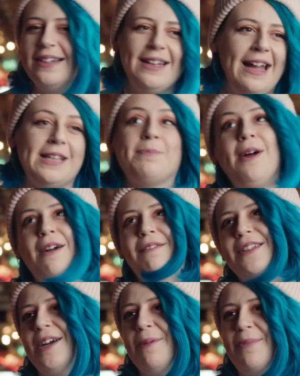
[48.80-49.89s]
It's part of
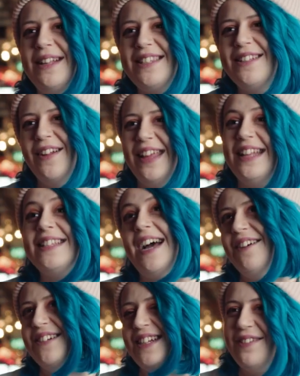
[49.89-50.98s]
the job, but it's not the
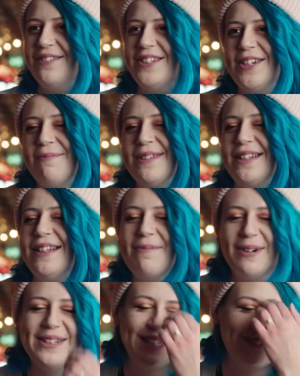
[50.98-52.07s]
entirety of the job. There's a lot
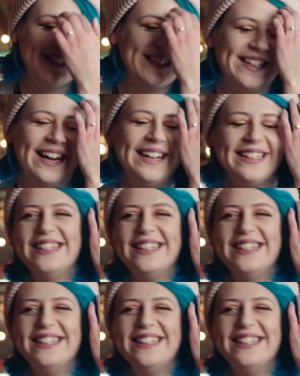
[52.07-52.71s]
more to it than that.